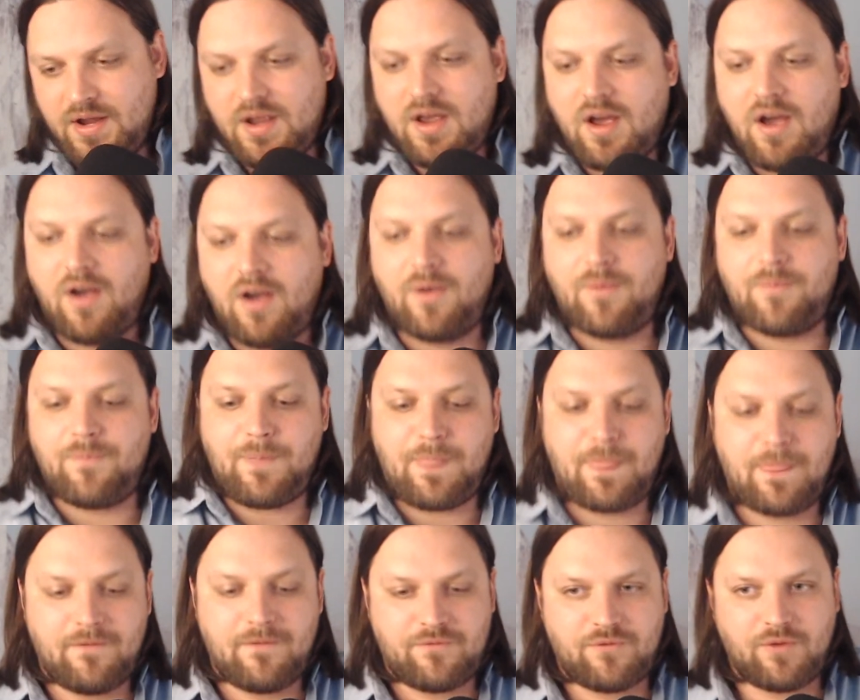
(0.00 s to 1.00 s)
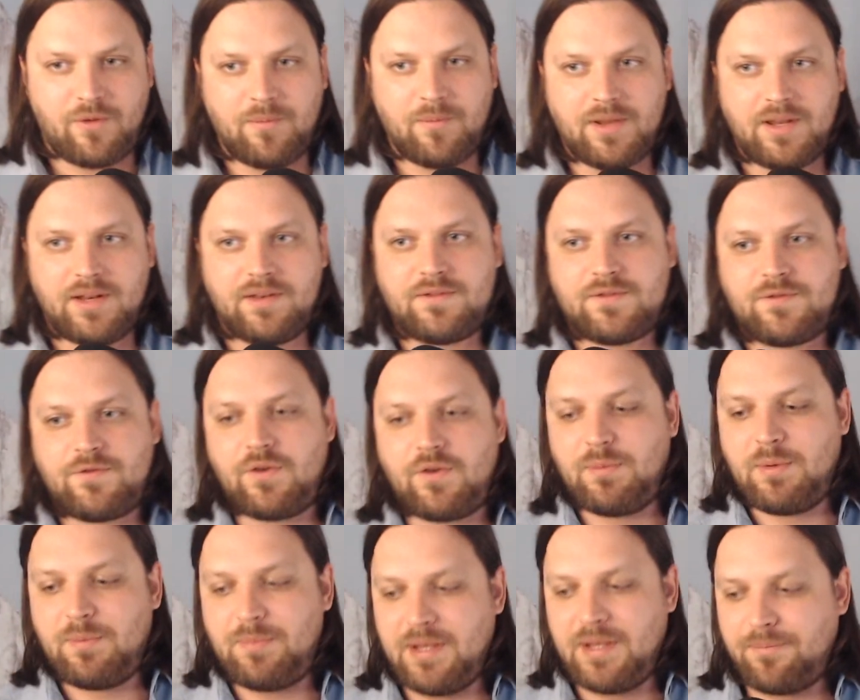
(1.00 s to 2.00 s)
from
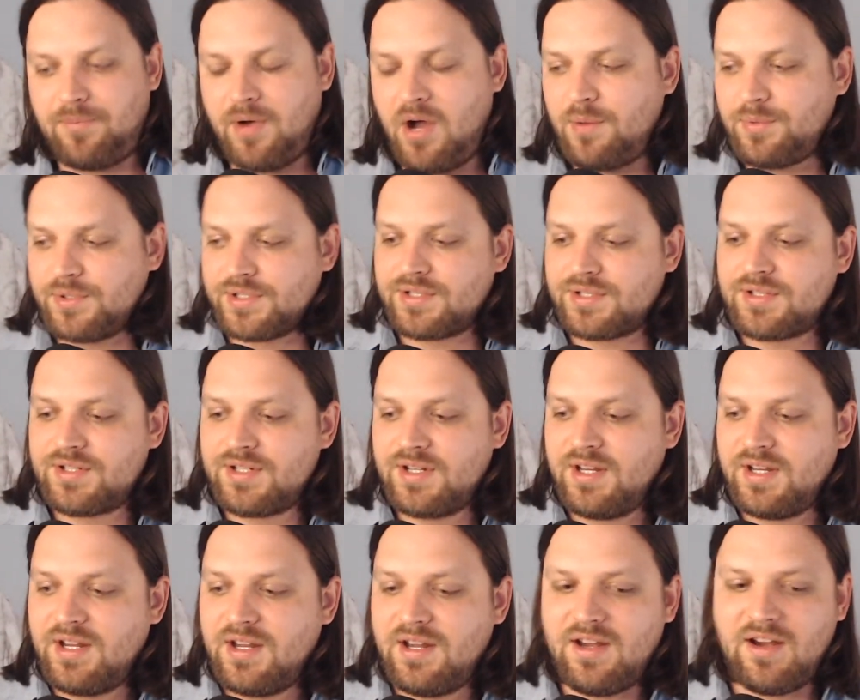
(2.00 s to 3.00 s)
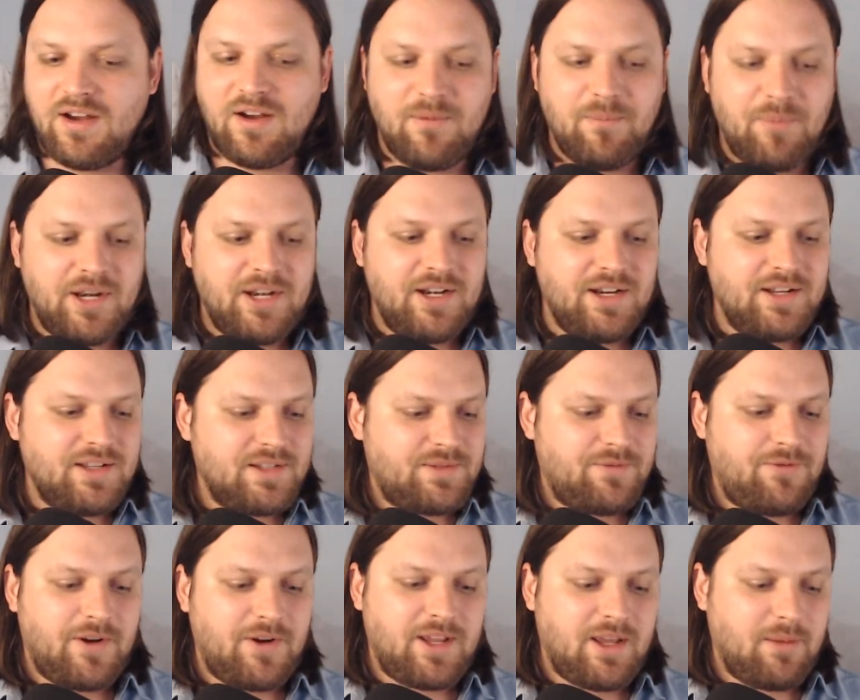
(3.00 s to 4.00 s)
it being published. But it
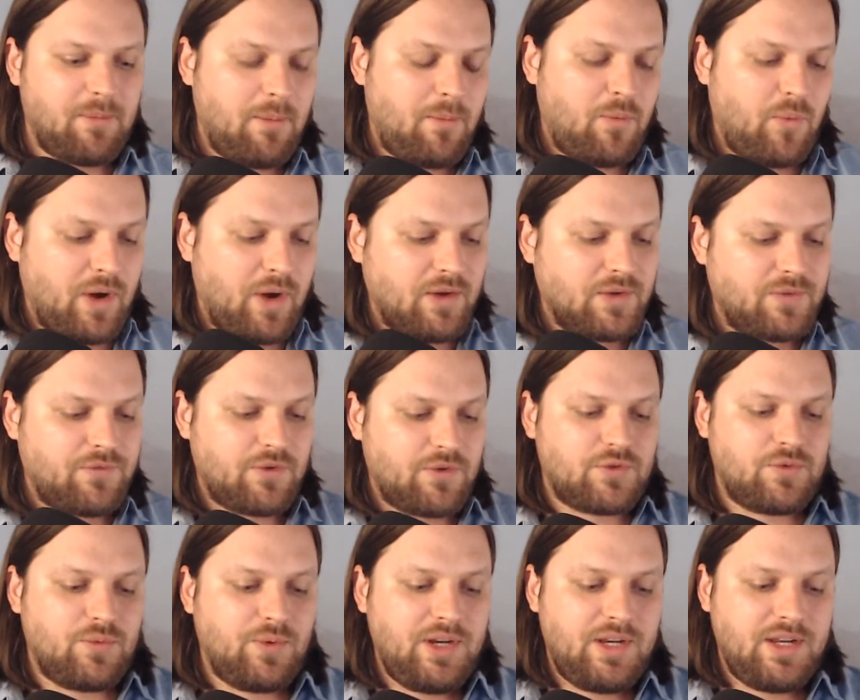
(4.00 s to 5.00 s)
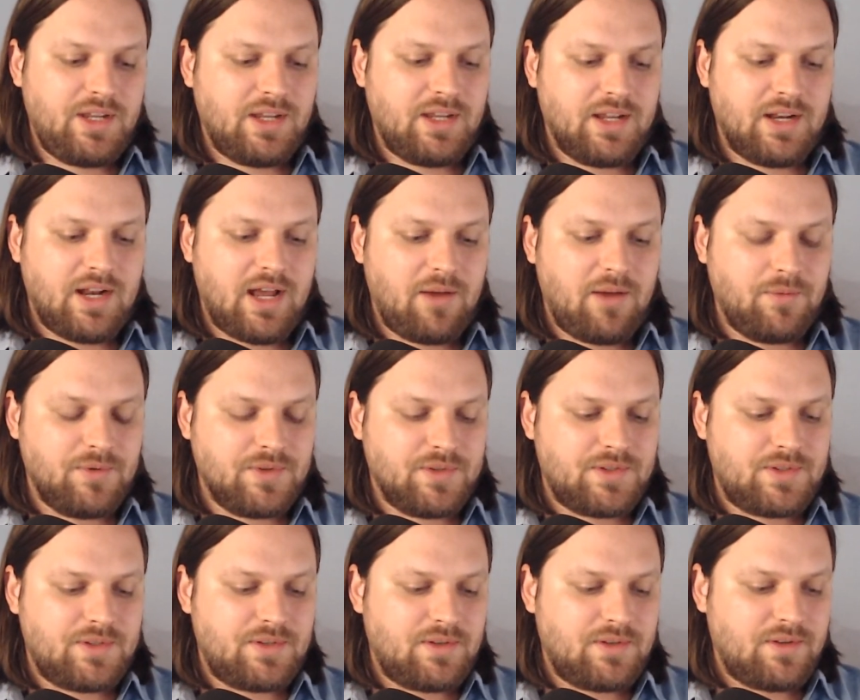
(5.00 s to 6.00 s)
is funny. I remember when I was first reading it, I
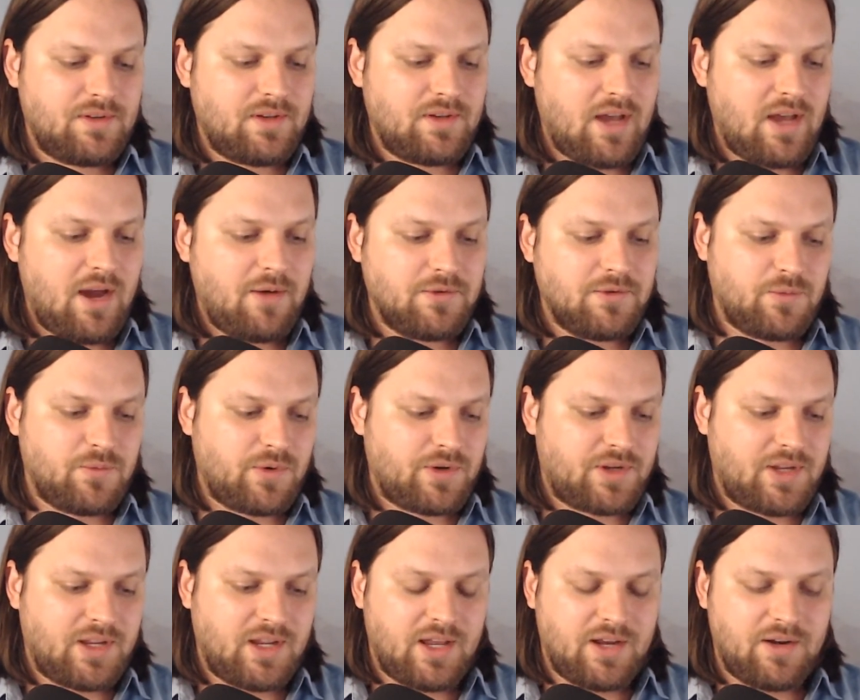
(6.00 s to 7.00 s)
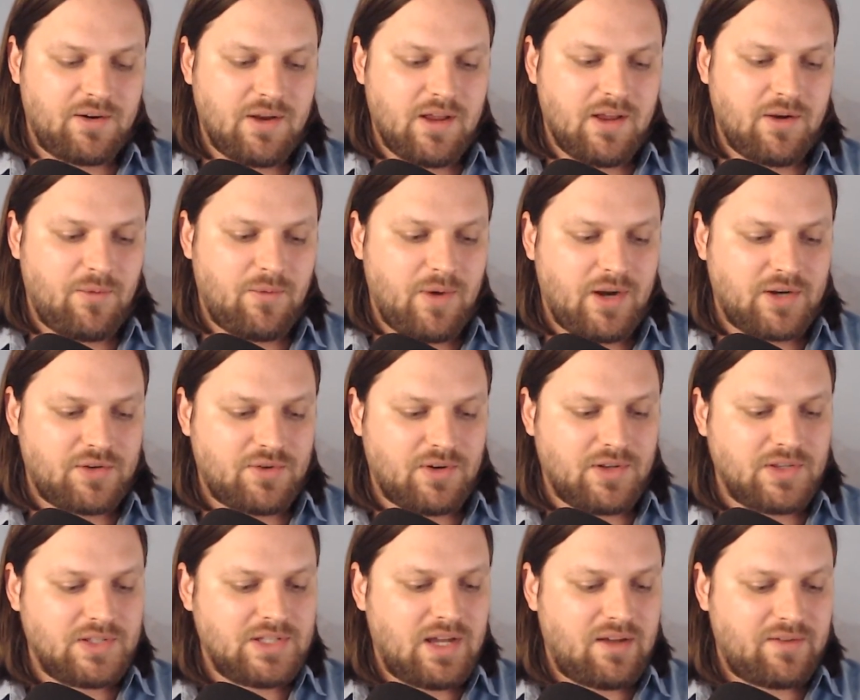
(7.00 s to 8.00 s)
was working at a
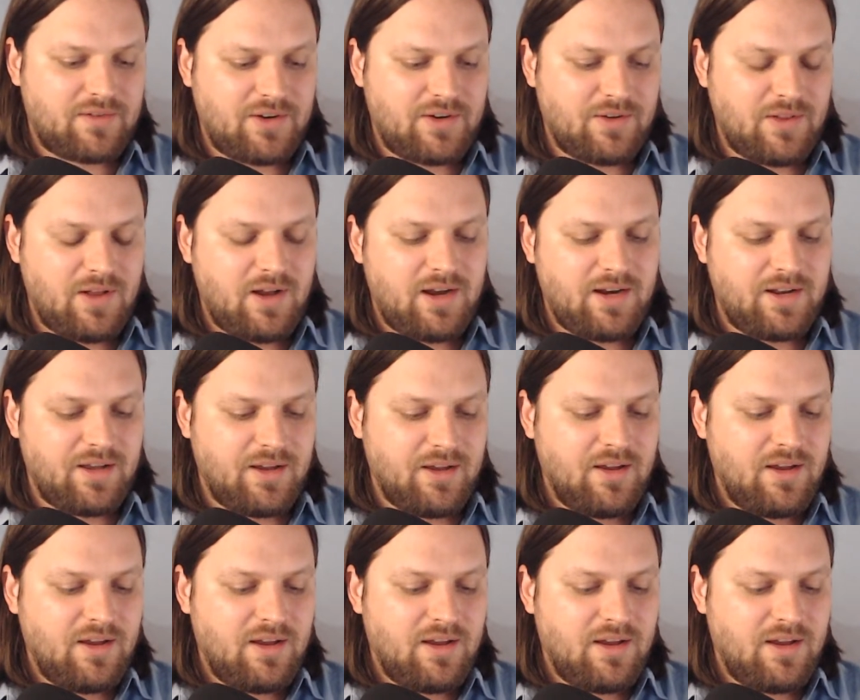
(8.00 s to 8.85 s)
restaurant in South Carolina.